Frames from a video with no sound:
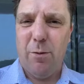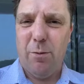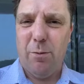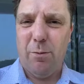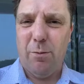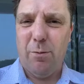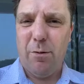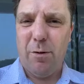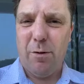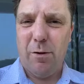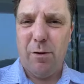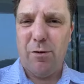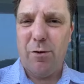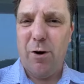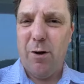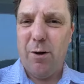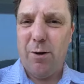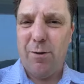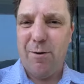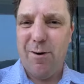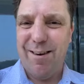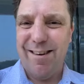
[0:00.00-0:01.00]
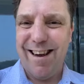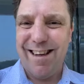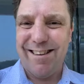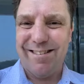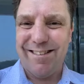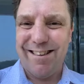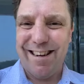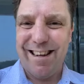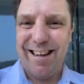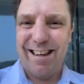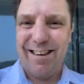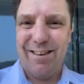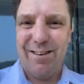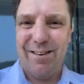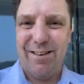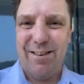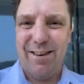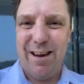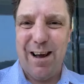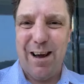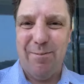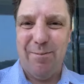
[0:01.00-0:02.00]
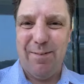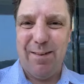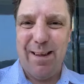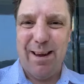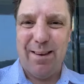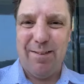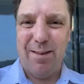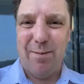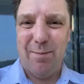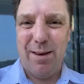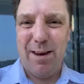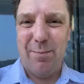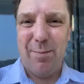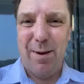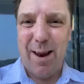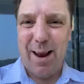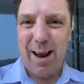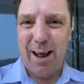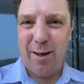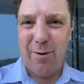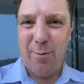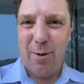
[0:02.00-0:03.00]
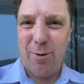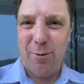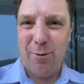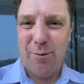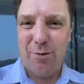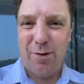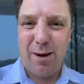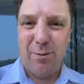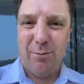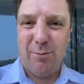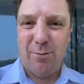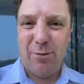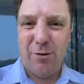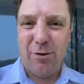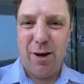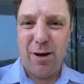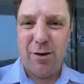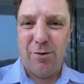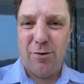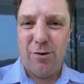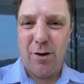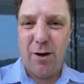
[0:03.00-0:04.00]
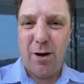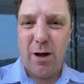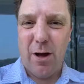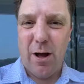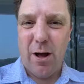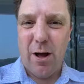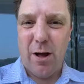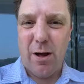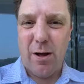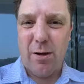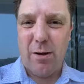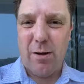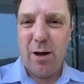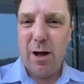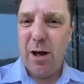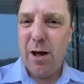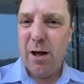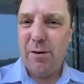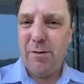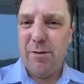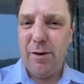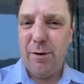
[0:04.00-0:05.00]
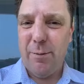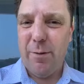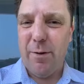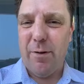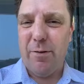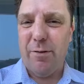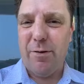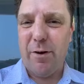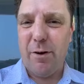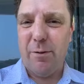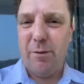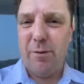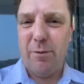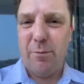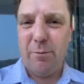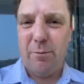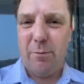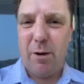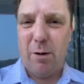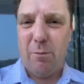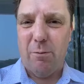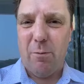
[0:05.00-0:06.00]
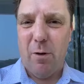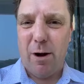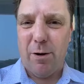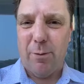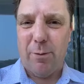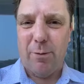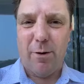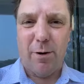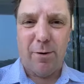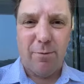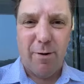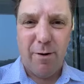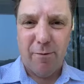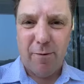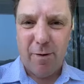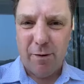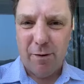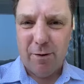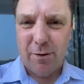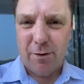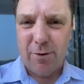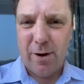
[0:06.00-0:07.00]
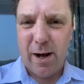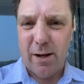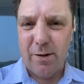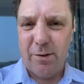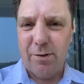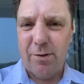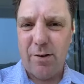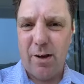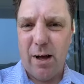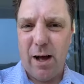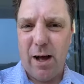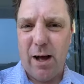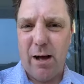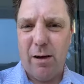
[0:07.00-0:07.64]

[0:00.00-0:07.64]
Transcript: you're controlling your own destiny and not letting some independent expert or some judge deal with it. So look, I do a lot of rent roll contracts.